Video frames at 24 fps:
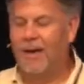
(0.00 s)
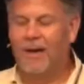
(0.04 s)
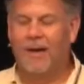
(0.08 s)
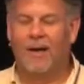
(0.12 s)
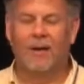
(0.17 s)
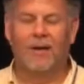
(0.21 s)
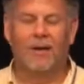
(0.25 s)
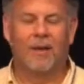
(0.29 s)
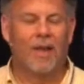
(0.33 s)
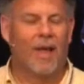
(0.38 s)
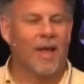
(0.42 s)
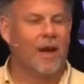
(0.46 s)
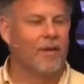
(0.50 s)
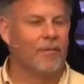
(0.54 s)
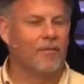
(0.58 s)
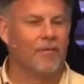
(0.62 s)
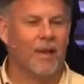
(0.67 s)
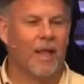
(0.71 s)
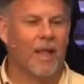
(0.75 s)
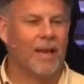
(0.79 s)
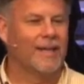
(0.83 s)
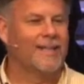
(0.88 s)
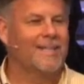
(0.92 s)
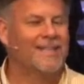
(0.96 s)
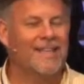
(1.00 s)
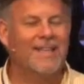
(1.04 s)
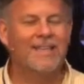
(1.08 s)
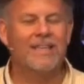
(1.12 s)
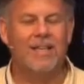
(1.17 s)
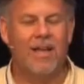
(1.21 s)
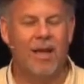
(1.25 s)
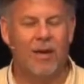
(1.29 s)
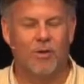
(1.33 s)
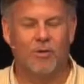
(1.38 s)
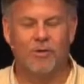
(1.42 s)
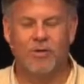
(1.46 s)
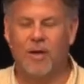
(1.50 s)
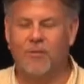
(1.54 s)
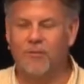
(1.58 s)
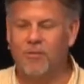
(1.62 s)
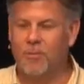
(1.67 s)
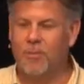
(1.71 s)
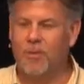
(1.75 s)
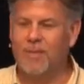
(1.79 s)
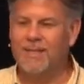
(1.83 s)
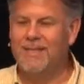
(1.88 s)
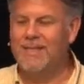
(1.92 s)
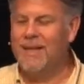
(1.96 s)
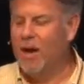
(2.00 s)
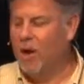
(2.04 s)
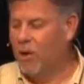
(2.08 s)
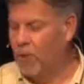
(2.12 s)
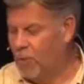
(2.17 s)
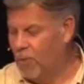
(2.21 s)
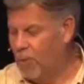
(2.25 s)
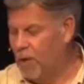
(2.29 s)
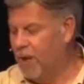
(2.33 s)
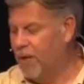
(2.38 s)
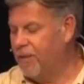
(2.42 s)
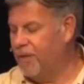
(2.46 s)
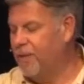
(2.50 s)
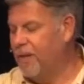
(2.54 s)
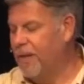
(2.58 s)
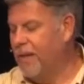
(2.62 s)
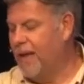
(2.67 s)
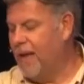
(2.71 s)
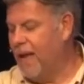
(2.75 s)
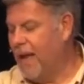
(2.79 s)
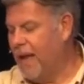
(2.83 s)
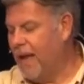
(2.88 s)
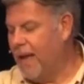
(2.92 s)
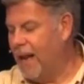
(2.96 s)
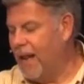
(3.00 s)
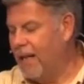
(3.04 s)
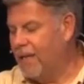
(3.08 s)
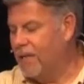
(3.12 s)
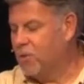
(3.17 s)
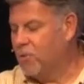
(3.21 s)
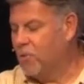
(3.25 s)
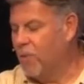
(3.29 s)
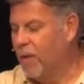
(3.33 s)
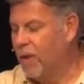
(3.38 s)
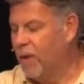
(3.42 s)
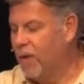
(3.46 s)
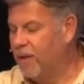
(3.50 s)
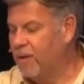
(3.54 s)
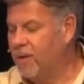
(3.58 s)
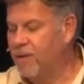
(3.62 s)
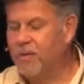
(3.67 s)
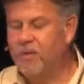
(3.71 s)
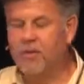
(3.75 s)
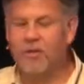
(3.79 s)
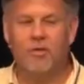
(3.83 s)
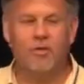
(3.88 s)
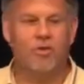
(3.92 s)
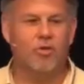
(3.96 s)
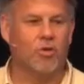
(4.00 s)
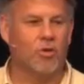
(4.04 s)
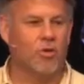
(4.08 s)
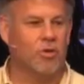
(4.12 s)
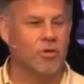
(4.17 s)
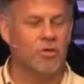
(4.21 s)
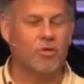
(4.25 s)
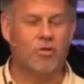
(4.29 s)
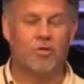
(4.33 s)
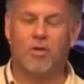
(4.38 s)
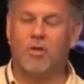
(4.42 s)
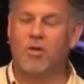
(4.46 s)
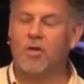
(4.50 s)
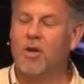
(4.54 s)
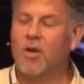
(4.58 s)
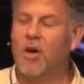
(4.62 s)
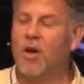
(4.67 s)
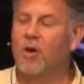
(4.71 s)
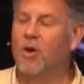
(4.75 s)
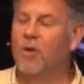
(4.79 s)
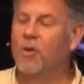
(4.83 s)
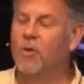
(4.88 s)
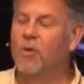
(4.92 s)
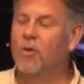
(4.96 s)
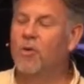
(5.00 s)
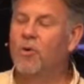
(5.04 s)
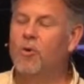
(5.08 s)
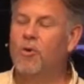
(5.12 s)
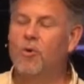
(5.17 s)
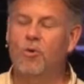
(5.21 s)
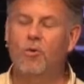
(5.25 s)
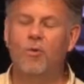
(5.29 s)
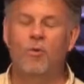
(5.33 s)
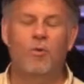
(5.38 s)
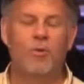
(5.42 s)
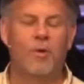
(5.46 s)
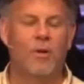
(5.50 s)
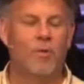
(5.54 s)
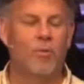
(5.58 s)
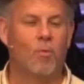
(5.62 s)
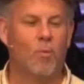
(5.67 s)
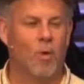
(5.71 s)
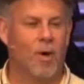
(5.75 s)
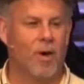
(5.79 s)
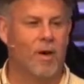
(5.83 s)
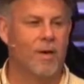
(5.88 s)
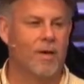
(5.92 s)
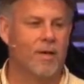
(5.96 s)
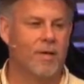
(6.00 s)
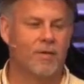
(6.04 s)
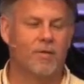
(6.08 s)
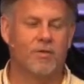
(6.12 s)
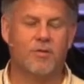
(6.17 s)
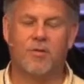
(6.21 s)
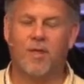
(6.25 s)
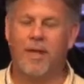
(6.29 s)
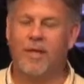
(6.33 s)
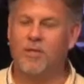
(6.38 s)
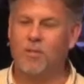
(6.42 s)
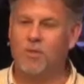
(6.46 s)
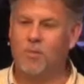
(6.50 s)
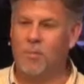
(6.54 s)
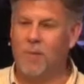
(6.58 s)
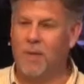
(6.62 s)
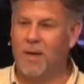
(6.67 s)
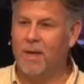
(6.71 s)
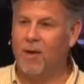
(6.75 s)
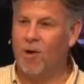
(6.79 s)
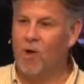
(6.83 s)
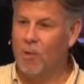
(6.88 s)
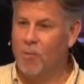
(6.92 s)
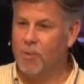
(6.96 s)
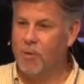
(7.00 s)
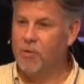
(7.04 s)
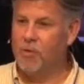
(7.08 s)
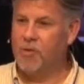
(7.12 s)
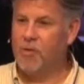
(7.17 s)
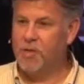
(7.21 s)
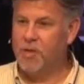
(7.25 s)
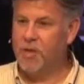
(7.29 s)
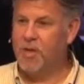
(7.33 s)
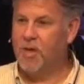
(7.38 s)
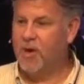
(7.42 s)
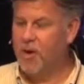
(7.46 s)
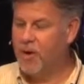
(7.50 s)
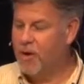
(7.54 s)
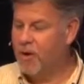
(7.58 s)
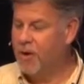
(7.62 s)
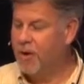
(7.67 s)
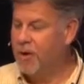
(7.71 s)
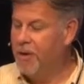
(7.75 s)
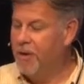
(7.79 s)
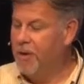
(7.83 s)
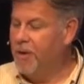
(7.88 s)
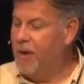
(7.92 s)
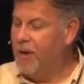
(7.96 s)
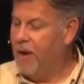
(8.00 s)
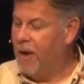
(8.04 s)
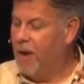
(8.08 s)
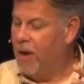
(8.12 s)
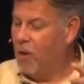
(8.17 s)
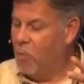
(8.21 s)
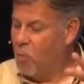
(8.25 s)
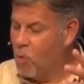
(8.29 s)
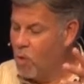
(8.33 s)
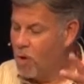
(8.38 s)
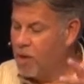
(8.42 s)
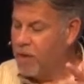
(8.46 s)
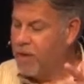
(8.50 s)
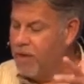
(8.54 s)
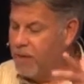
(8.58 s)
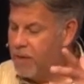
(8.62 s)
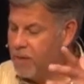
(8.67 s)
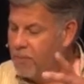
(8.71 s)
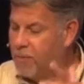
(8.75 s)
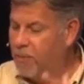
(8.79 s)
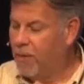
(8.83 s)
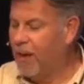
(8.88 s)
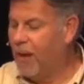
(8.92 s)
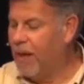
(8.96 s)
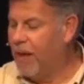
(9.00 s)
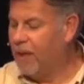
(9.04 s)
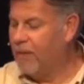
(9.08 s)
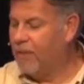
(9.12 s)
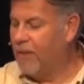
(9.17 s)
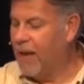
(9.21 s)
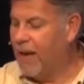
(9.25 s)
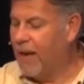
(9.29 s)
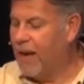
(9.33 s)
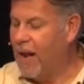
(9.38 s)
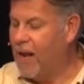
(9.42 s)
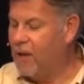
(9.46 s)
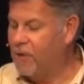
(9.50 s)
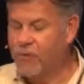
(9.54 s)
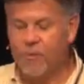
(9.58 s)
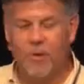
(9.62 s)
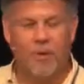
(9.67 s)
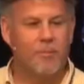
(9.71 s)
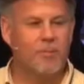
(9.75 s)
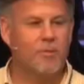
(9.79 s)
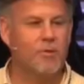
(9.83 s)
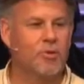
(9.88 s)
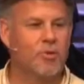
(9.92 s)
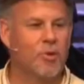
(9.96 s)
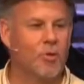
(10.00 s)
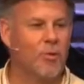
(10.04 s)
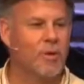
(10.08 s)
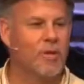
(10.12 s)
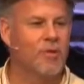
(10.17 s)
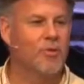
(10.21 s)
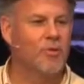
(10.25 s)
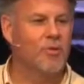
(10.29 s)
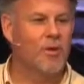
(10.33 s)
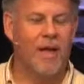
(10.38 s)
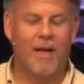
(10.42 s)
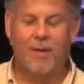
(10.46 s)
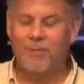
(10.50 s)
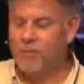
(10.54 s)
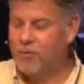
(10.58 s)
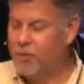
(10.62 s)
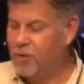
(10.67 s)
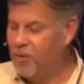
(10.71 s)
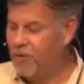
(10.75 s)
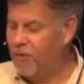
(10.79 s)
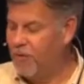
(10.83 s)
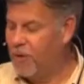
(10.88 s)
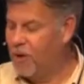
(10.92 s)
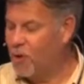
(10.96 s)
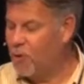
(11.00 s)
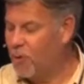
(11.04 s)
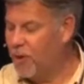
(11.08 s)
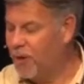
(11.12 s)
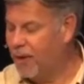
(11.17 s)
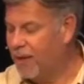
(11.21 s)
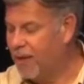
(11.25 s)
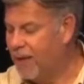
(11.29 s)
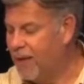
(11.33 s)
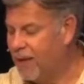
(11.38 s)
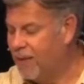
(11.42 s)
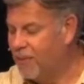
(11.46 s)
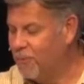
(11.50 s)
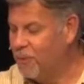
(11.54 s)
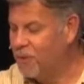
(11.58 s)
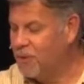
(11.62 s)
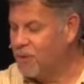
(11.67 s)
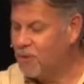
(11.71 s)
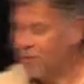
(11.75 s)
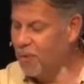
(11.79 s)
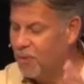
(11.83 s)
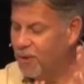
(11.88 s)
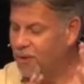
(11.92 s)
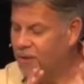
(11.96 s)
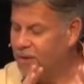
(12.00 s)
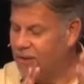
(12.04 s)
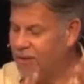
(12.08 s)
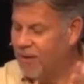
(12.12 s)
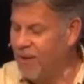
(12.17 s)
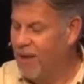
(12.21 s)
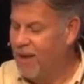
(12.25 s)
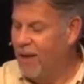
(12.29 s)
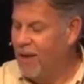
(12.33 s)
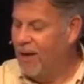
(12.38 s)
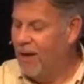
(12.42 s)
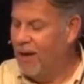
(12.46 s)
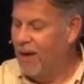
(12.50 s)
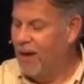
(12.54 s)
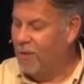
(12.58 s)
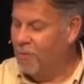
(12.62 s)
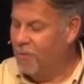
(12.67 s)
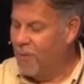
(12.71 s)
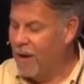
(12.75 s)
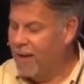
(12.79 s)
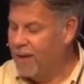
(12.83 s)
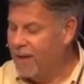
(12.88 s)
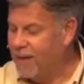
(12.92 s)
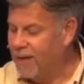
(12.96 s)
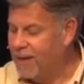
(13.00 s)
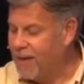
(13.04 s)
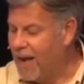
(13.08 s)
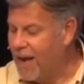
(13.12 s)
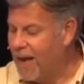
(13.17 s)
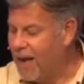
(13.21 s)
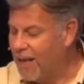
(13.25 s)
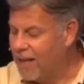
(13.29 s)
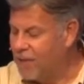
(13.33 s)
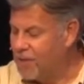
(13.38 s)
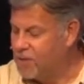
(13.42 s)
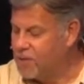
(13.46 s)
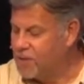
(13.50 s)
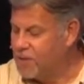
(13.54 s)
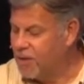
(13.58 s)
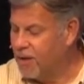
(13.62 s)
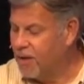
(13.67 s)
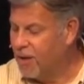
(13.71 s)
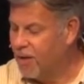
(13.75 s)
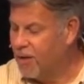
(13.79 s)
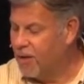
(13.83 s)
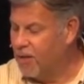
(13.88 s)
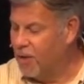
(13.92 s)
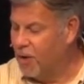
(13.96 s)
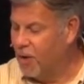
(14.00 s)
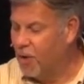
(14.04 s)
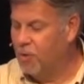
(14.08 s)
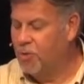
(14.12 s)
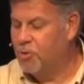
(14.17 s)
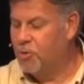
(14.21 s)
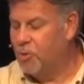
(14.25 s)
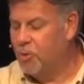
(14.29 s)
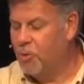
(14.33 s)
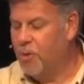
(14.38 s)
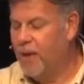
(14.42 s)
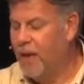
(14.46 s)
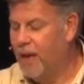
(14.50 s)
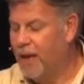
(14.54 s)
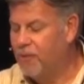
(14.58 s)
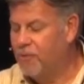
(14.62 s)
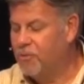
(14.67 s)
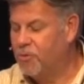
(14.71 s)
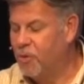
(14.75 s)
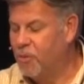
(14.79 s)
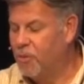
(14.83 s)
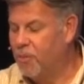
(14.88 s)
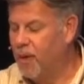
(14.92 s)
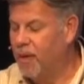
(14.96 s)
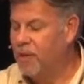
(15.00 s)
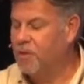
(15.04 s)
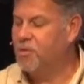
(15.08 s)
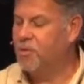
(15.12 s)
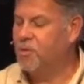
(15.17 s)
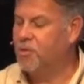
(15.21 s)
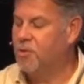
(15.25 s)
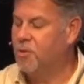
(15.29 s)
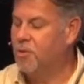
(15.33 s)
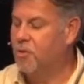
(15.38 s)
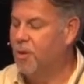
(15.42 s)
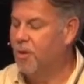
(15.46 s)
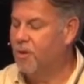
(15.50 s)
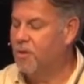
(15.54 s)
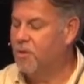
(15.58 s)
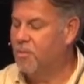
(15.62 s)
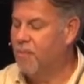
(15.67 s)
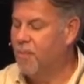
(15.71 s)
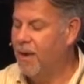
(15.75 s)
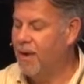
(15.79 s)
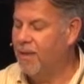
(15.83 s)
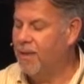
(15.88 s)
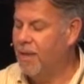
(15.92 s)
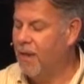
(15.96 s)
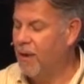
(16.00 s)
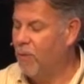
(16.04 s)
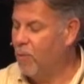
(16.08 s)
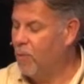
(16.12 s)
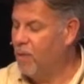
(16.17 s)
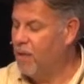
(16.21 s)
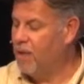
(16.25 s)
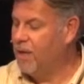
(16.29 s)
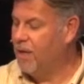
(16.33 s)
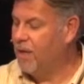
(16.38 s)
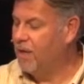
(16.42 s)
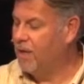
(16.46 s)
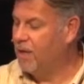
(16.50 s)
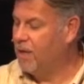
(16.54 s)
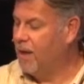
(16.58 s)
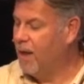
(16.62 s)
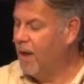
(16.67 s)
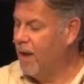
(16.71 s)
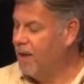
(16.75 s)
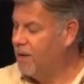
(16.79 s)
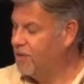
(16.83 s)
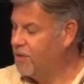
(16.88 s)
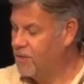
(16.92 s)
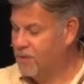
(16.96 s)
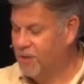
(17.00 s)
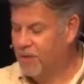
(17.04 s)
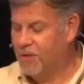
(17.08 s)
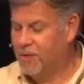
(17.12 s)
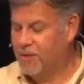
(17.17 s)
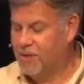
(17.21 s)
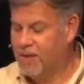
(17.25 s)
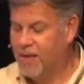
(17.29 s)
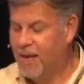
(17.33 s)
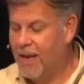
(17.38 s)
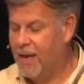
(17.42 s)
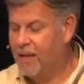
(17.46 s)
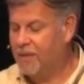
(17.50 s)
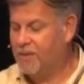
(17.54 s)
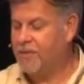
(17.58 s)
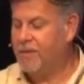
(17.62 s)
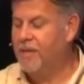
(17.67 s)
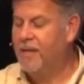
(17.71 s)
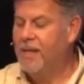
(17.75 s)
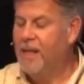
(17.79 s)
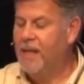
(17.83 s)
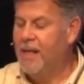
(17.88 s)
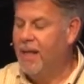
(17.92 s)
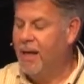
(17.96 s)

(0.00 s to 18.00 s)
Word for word: Uh, a, lot of, a lot of details have to be dealt with, and I just wanted the church to know who it was that spent almost a year uh, working to plan that out. So I'm just going to read their names to you very quickly, and we're just going to uh, recognize uh, those who gave so much to, uh, to make that weekend a success.